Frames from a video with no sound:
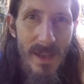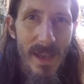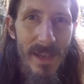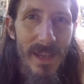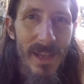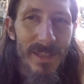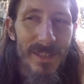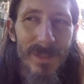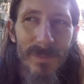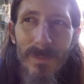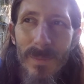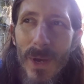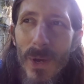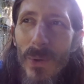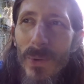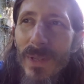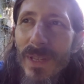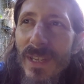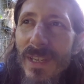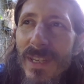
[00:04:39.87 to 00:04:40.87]
I got some
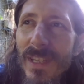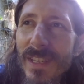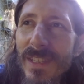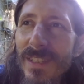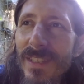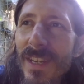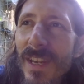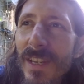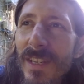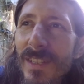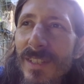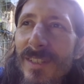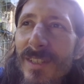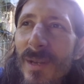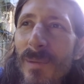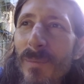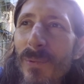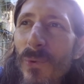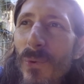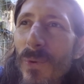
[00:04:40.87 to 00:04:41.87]
mowing that needs done at
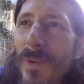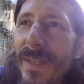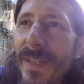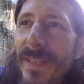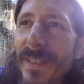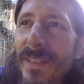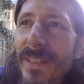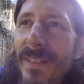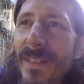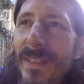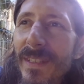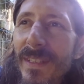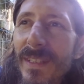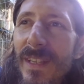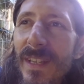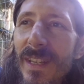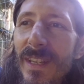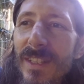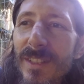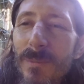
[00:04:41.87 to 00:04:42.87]
some point.
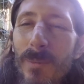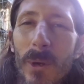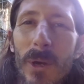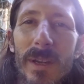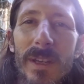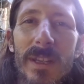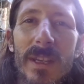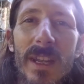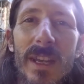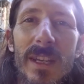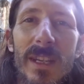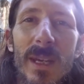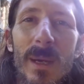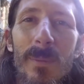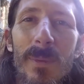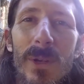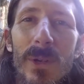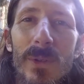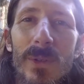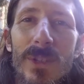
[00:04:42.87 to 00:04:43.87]
Yeah. And it's probably going to end
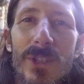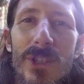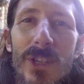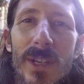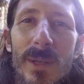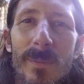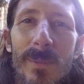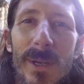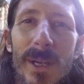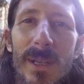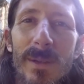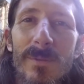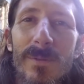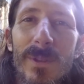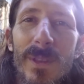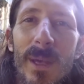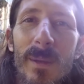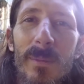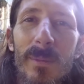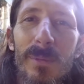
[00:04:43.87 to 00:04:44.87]
up here in the chicken pen
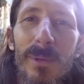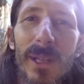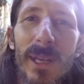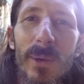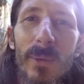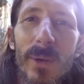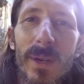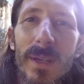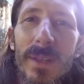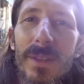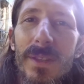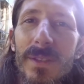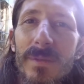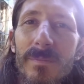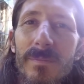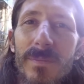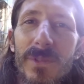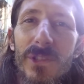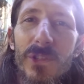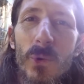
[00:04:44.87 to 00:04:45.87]
for them to play with and
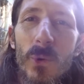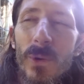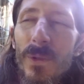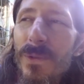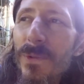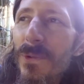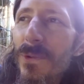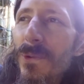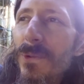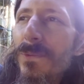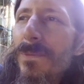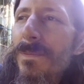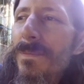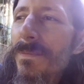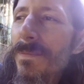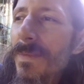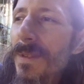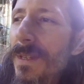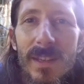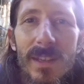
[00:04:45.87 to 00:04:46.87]
sort through.
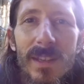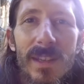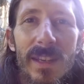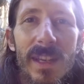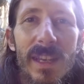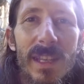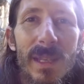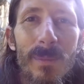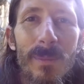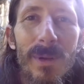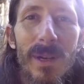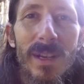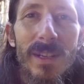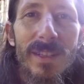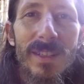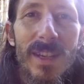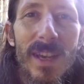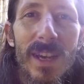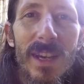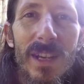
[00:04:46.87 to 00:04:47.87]
Eat the
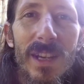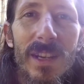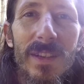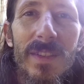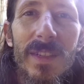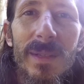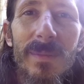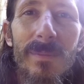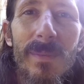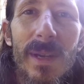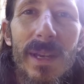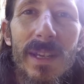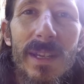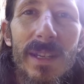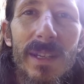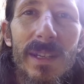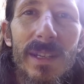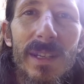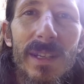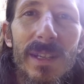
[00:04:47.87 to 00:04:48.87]
bugs out of it. Make
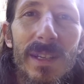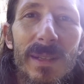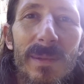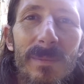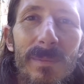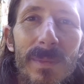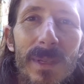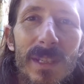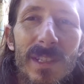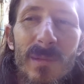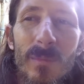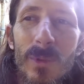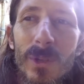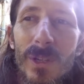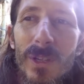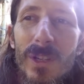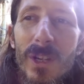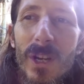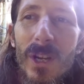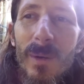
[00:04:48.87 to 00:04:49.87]
me some
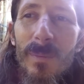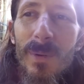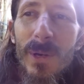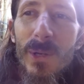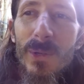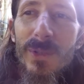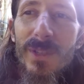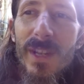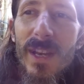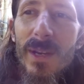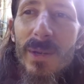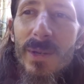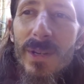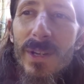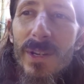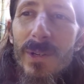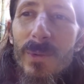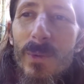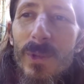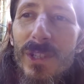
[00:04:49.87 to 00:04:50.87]
good compost down
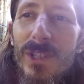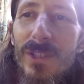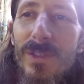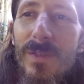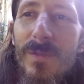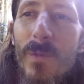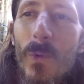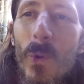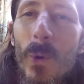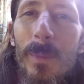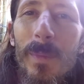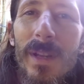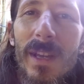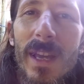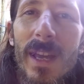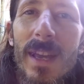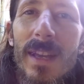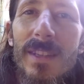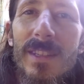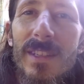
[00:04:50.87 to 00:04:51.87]
here, which is forming
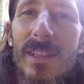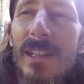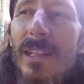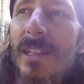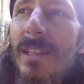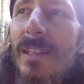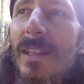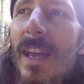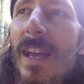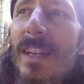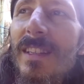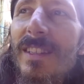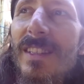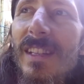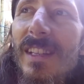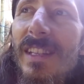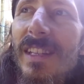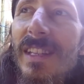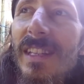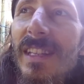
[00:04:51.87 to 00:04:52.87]

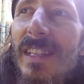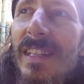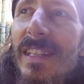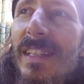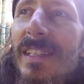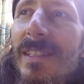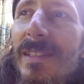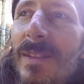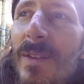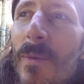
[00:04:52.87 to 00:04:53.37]
excellently.